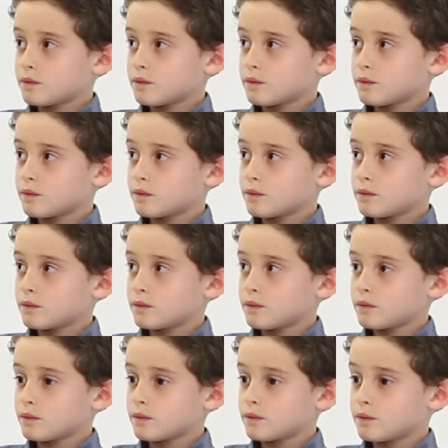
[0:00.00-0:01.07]

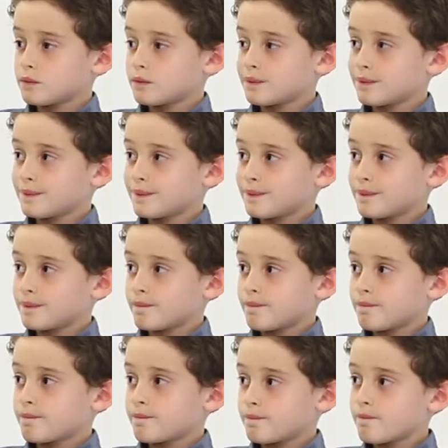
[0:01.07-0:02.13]

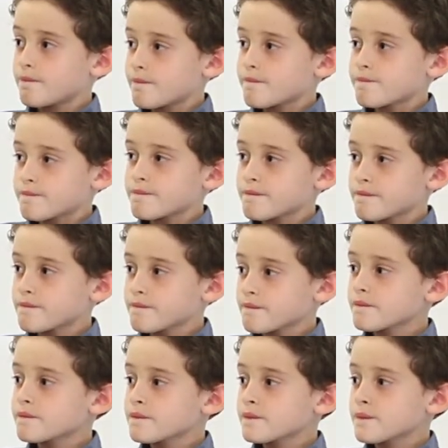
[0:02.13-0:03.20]

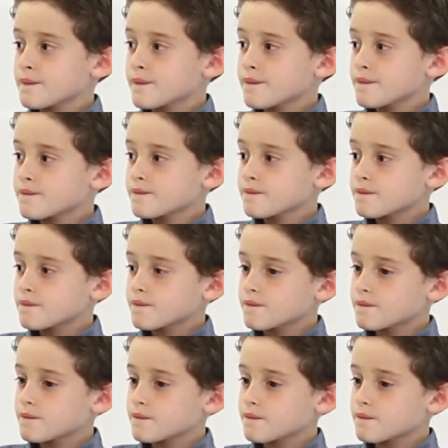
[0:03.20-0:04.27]

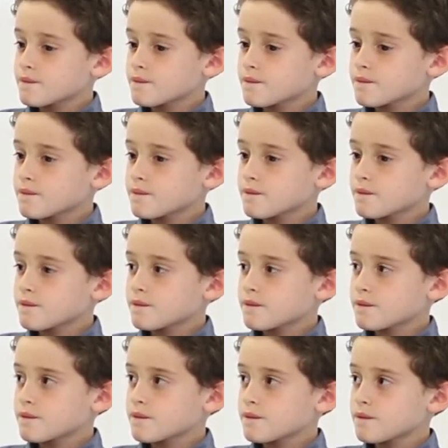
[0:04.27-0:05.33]

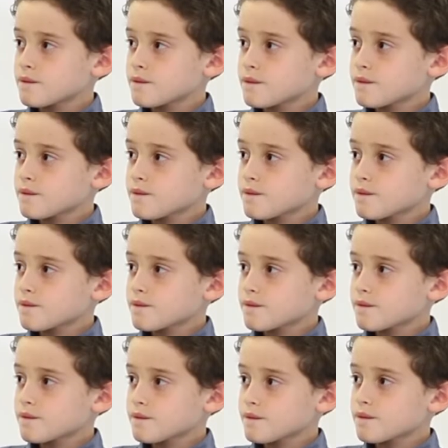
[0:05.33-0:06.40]

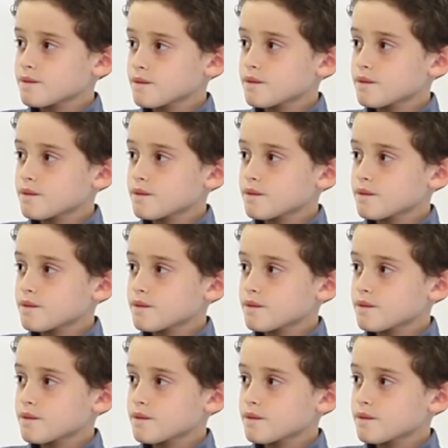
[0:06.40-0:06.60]
This person isn't speaking.